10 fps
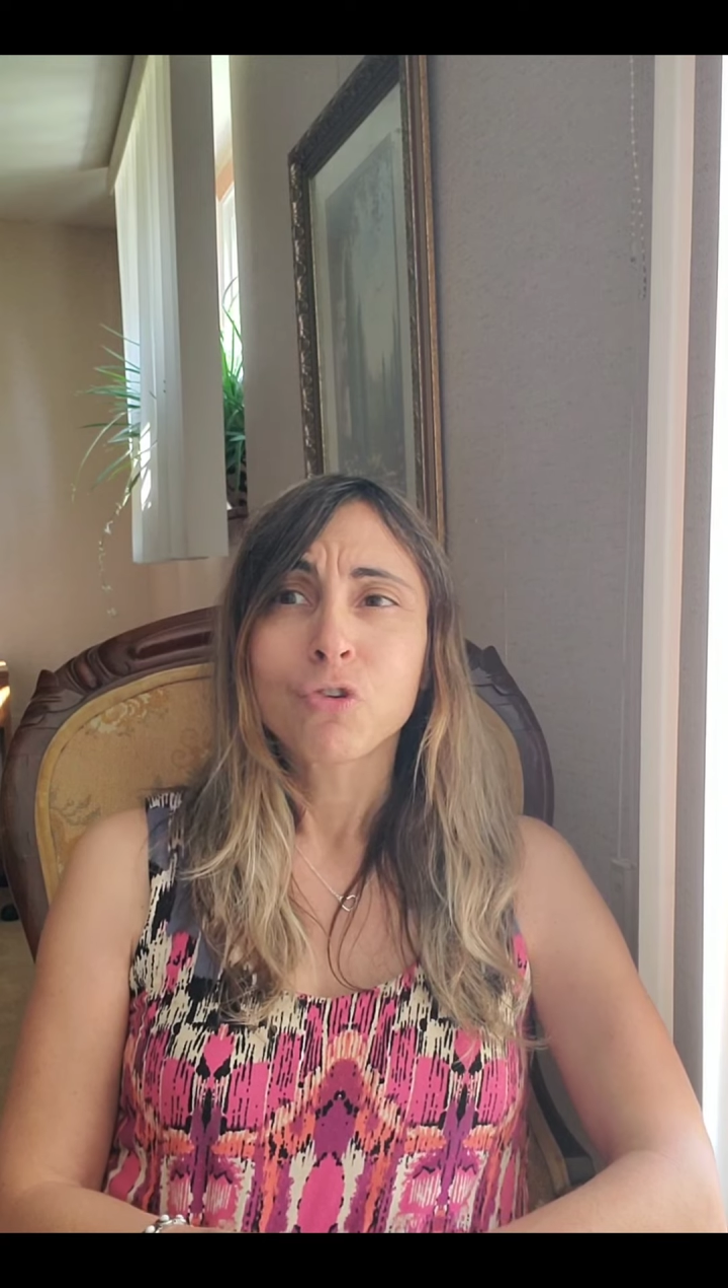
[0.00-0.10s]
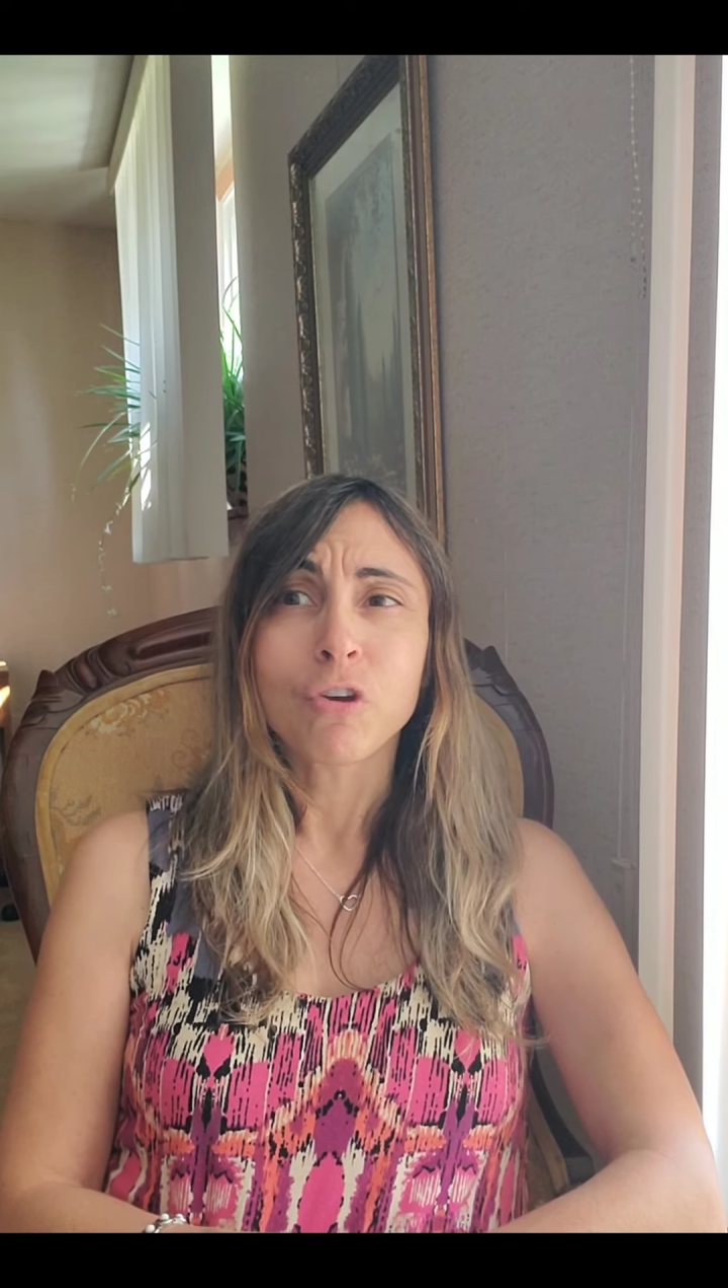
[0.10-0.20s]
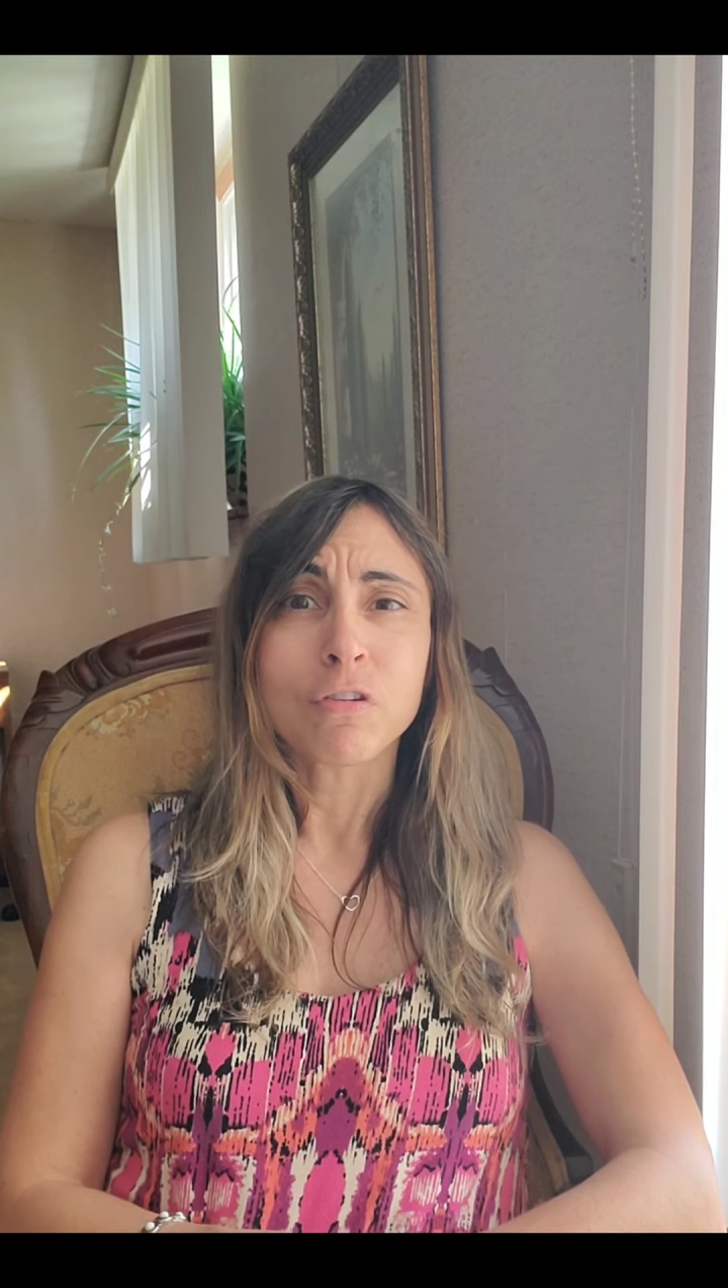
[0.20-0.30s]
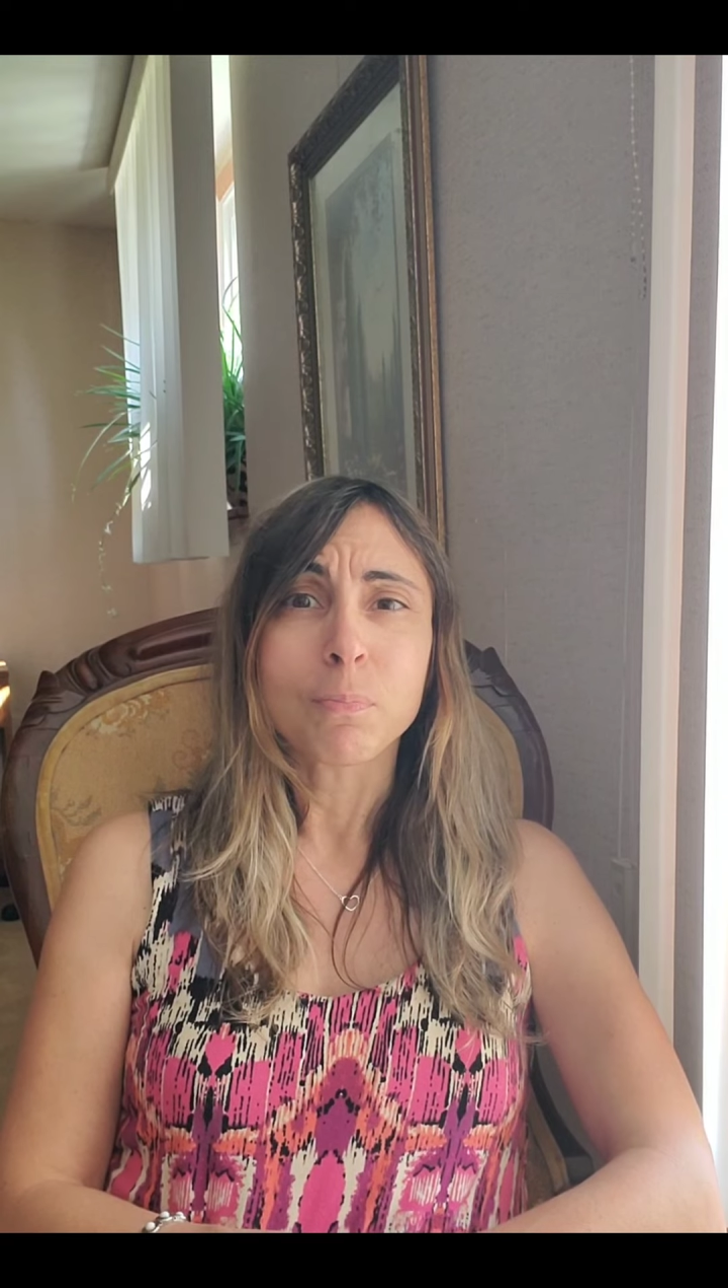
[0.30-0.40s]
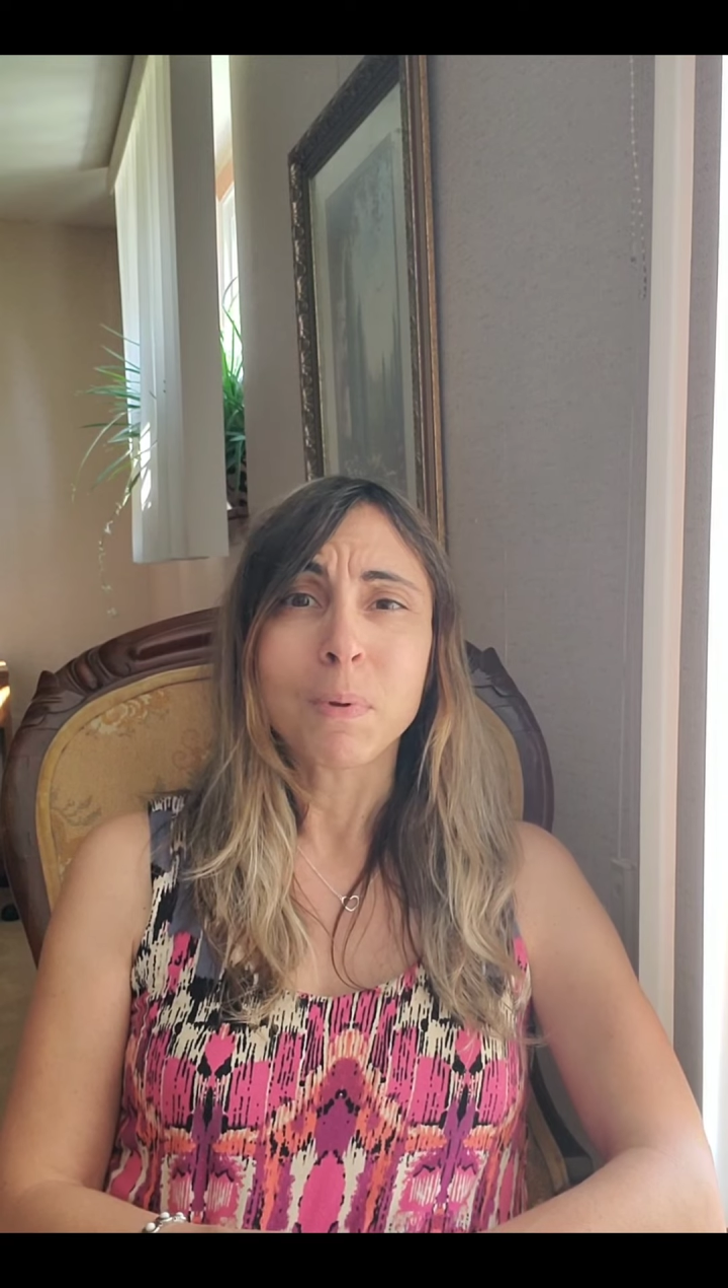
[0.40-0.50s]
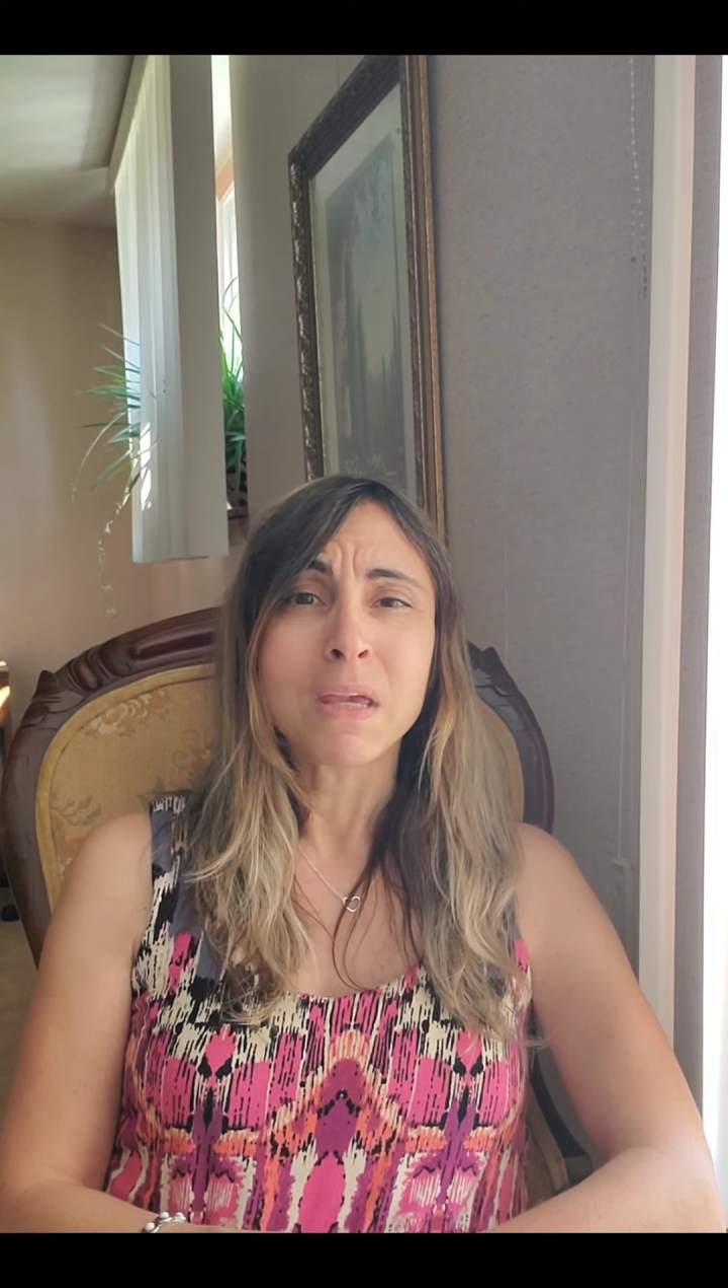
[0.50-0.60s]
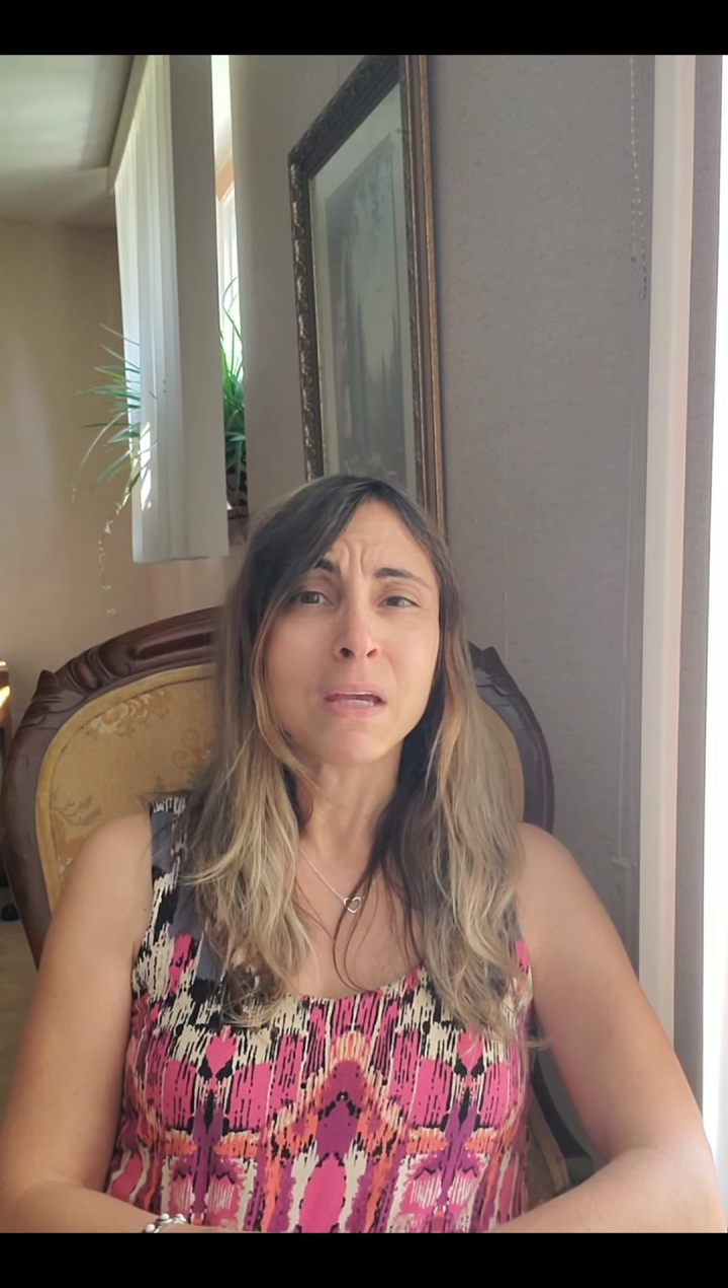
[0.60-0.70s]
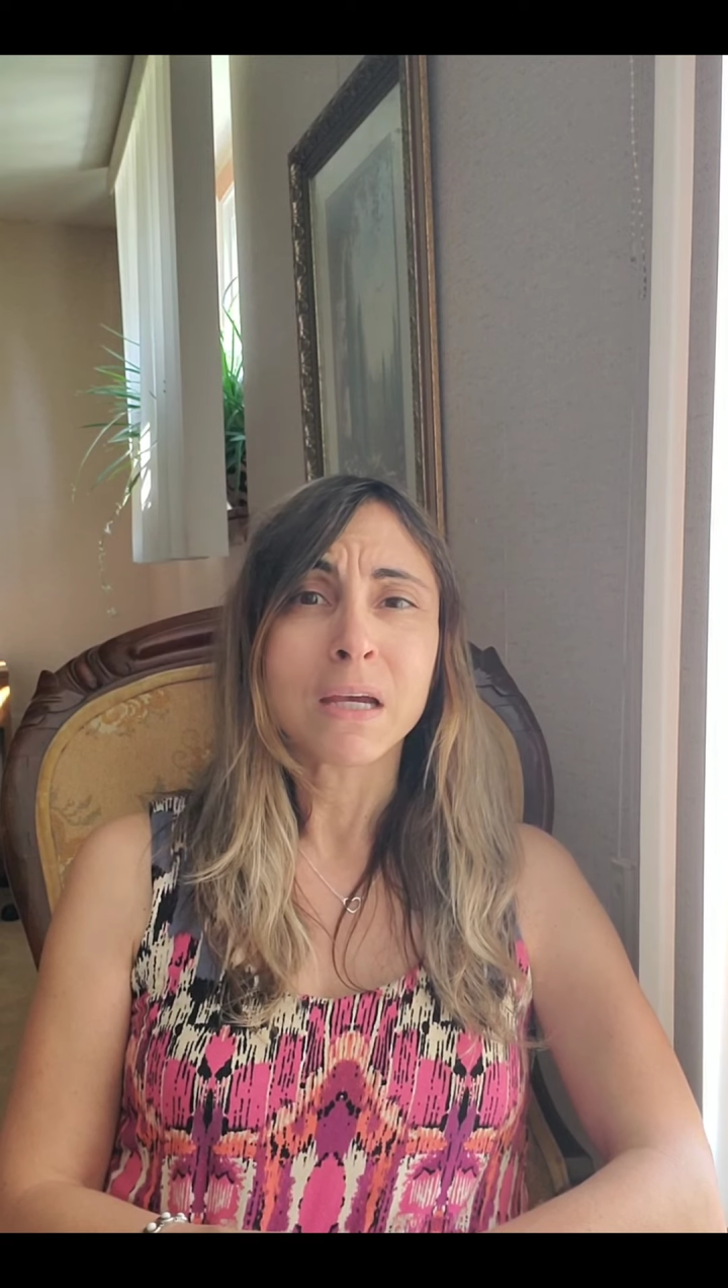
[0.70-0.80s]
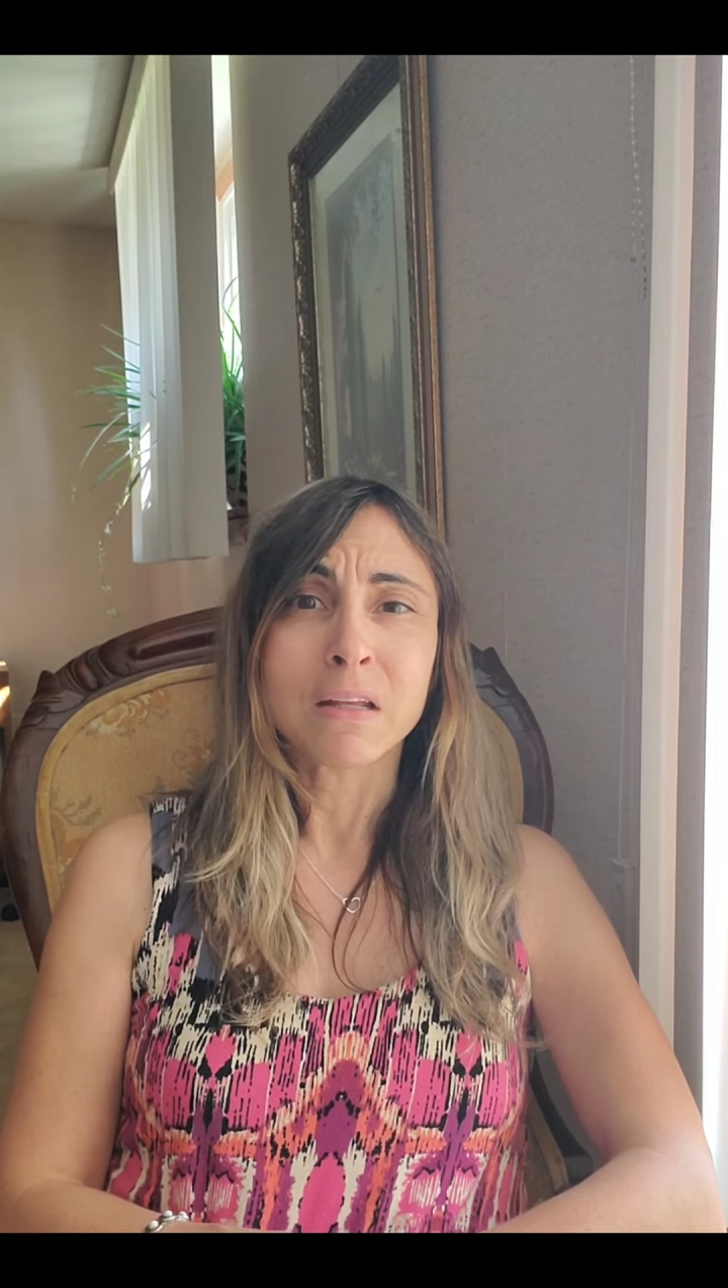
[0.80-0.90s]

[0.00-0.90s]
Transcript: just being